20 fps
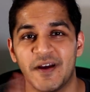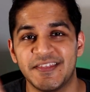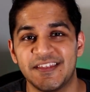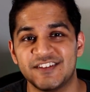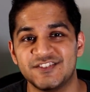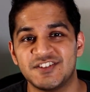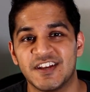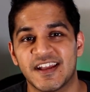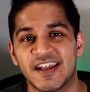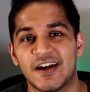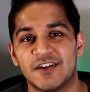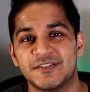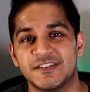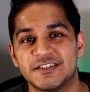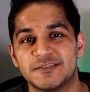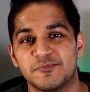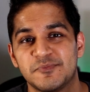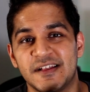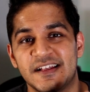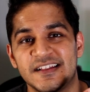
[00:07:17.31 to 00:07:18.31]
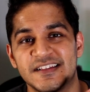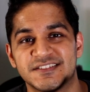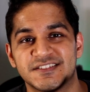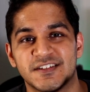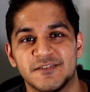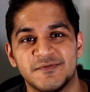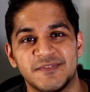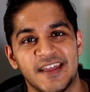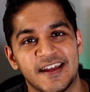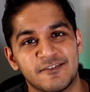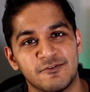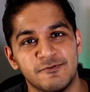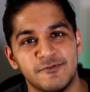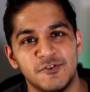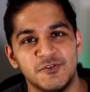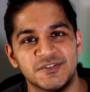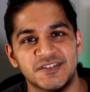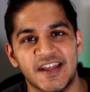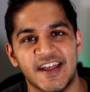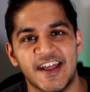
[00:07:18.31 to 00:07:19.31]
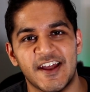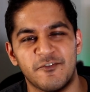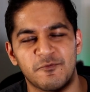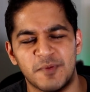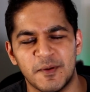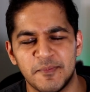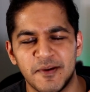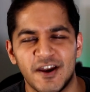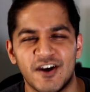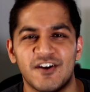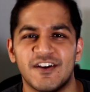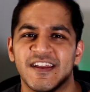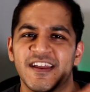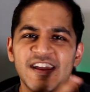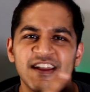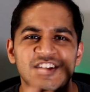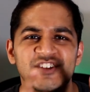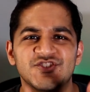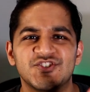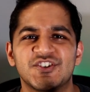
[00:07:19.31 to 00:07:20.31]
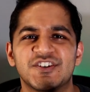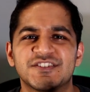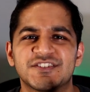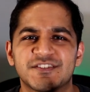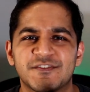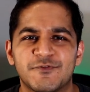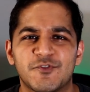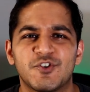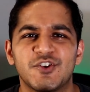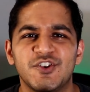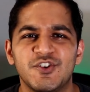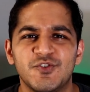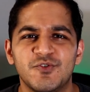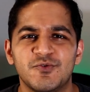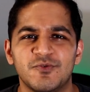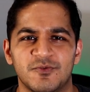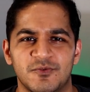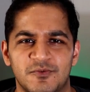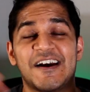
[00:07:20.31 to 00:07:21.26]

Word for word: and then check out this playlist of deck reviews I have prepared just for you.